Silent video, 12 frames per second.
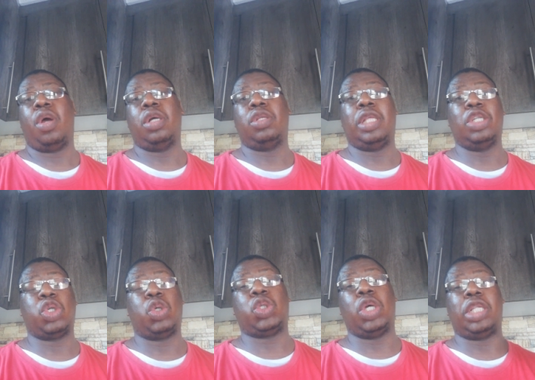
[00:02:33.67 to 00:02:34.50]
There's
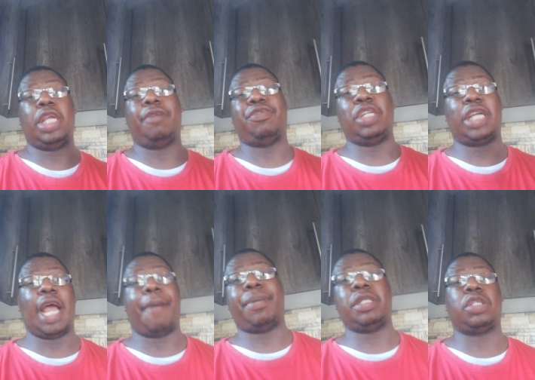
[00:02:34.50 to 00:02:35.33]
also a DFG
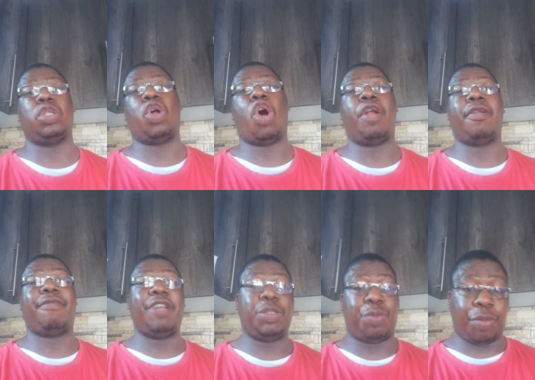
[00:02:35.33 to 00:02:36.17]
Capital on
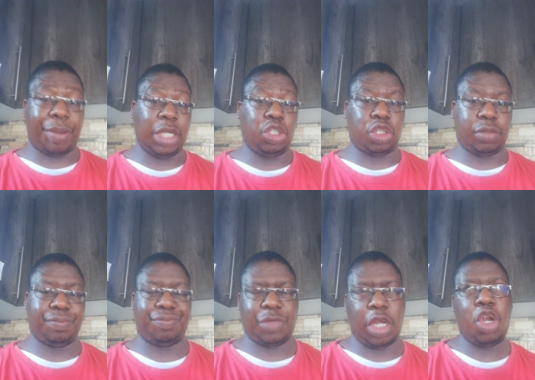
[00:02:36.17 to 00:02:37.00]
Facebook page.
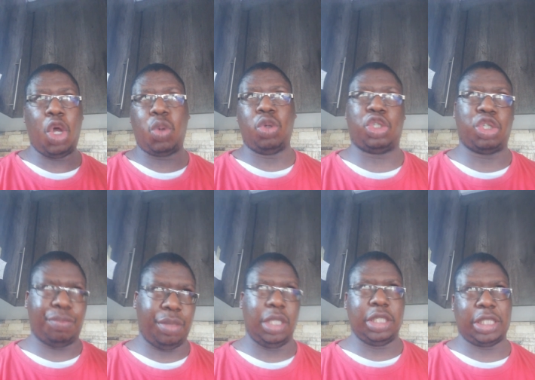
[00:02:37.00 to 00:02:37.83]
The logo should
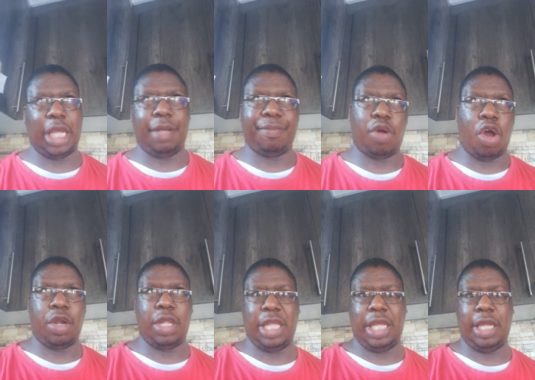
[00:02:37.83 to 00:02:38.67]
be the same
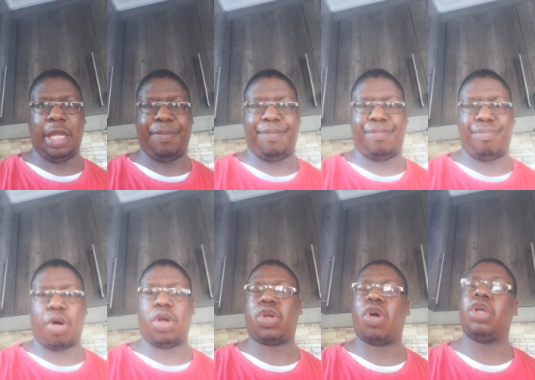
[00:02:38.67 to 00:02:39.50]
on the
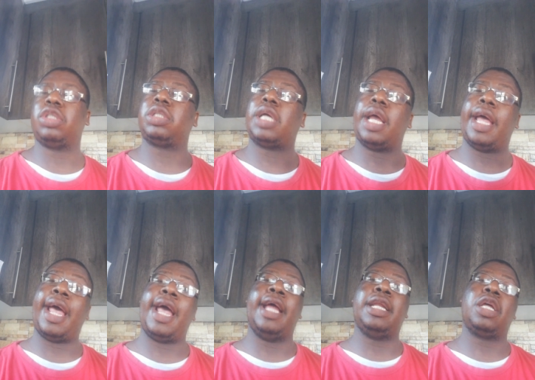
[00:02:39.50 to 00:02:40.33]
podcast
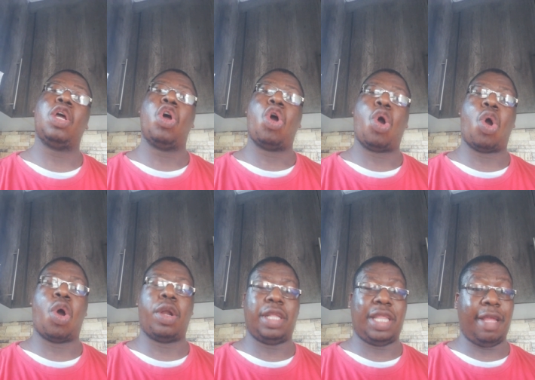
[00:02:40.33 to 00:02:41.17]
and
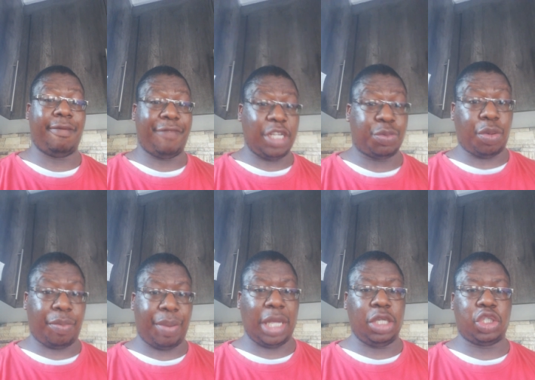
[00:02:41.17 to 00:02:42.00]
on the
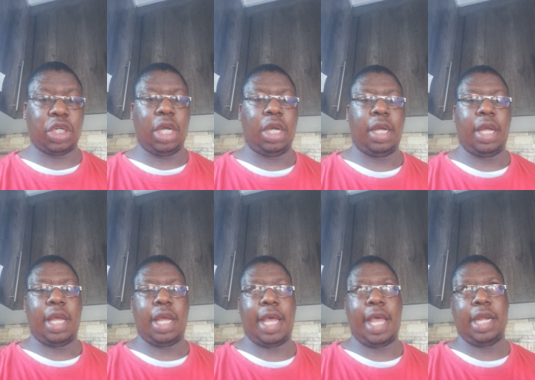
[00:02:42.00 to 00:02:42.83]
Facebook page.
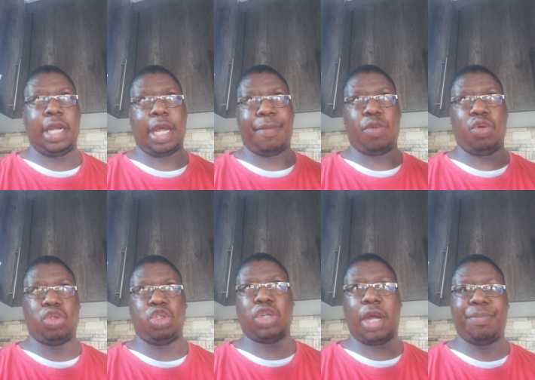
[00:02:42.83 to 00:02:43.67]
And I'm going
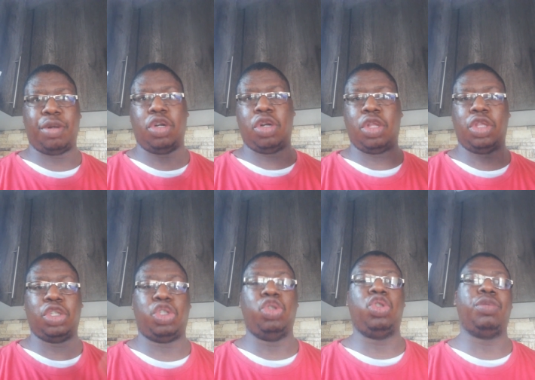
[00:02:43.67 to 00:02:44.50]
to try and put it on
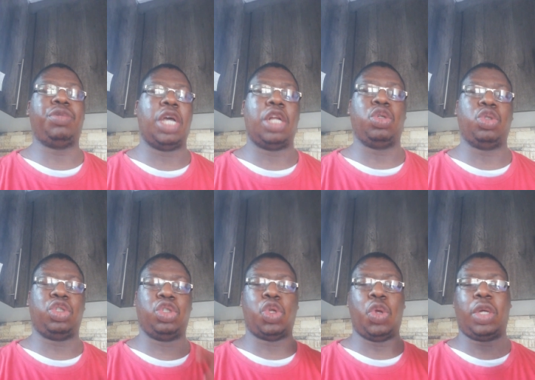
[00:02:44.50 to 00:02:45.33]
this YouTube channel
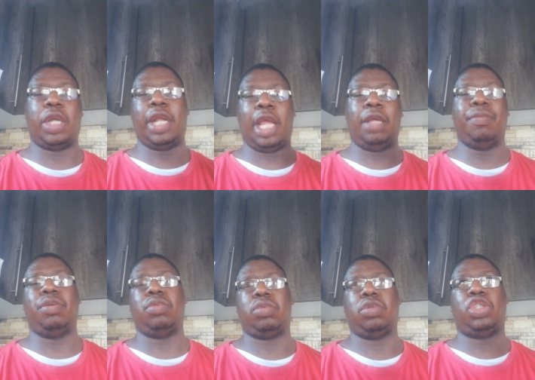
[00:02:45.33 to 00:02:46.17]
just so you can
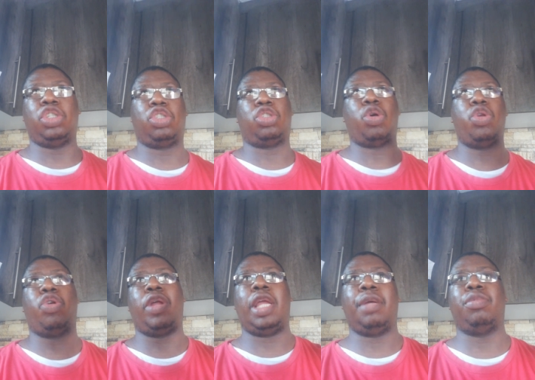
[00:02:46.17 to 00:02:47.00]
able just so
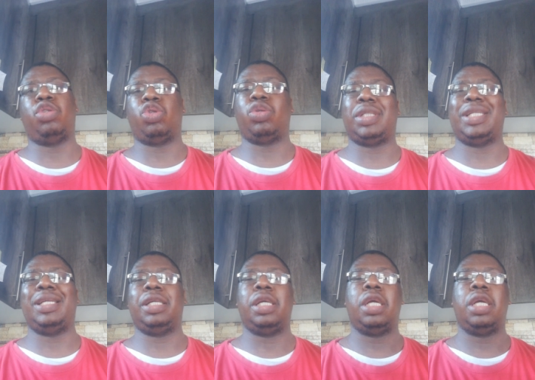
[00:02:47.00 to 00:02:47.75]
you're able to see